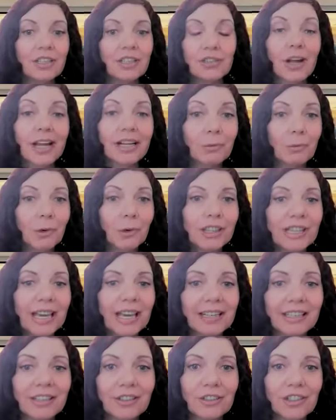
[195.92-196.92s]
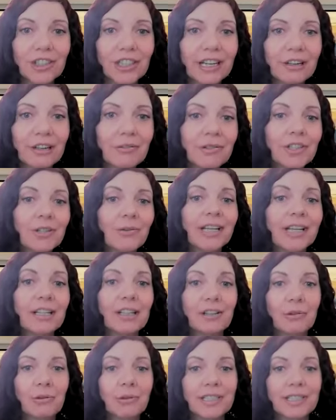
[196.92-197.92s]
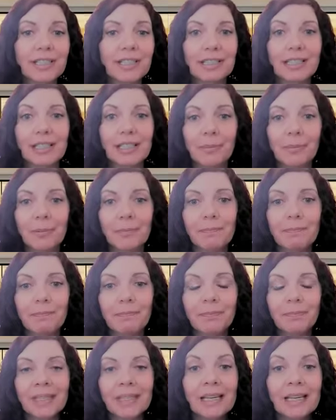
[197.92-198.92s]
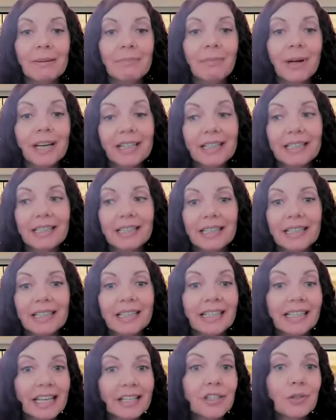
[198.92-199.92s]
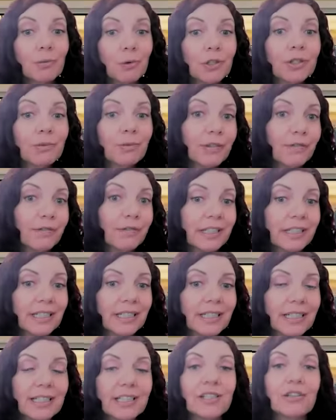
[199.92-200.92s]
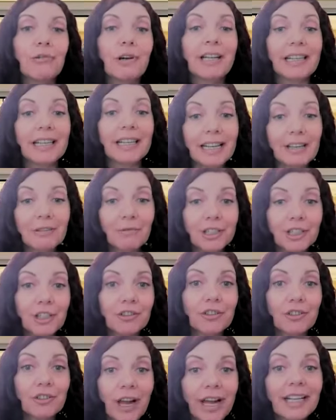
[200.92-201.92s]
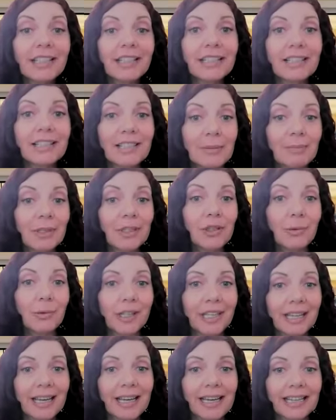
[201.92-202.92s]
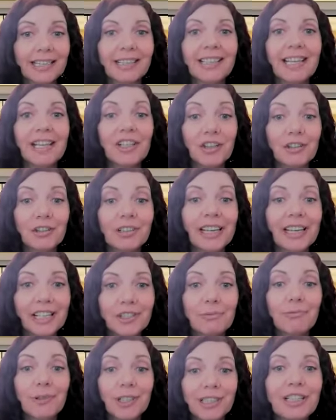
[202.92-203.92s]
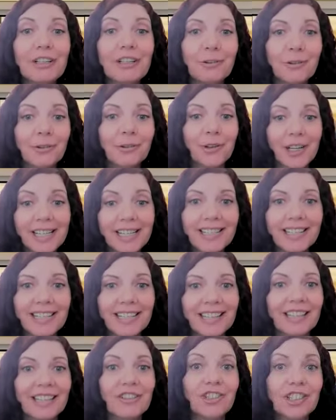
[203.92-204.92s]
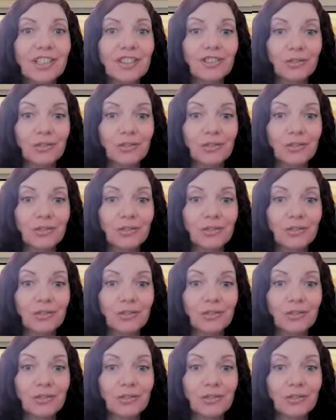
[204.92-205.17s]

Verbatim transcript: just trying to work that energy out so I could go to sleep. But it gets worse with fatigue. So at night, when you're trying to sleep and you can't, then your legs really go crazy and they're